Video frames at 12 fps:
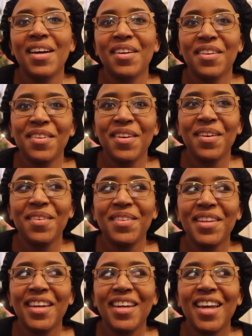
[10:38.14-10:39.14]
you know,
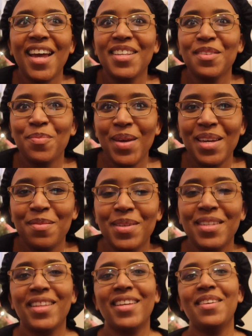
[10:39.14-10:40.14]
like as a
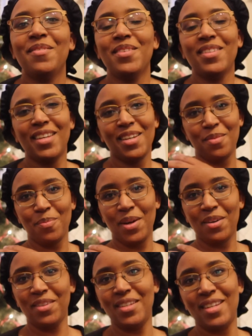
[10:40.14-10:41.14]
baby, like he was like
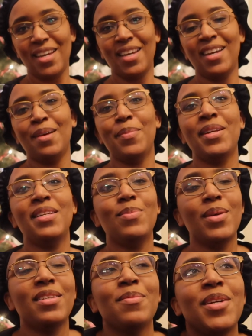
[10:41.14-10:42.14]
barely taking up any
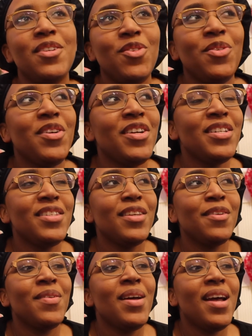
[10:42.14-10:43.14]
space on my shoulder. And
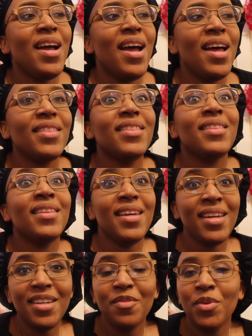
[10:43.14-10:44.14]
so
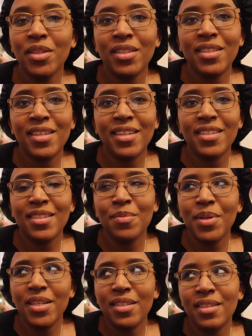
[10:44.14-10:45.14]
it really does.
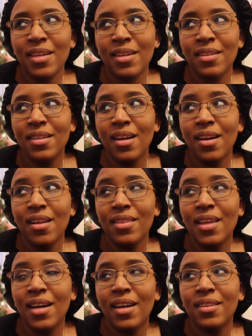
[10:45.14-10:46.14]
Somebody said
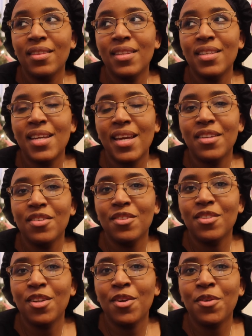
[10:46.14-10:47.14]
that the days are
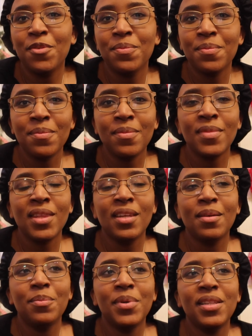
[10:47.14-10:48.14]
slow,
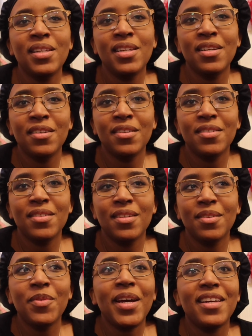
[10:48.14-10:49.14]
but the years,
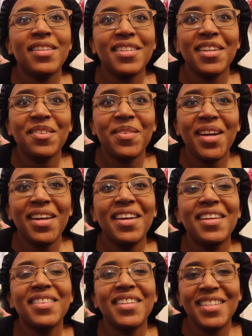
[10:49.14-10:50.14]
wait, it's the other way.
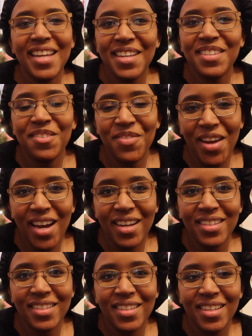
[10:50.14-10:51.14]
The days are
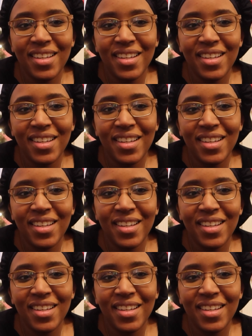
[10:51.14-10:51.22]
fast.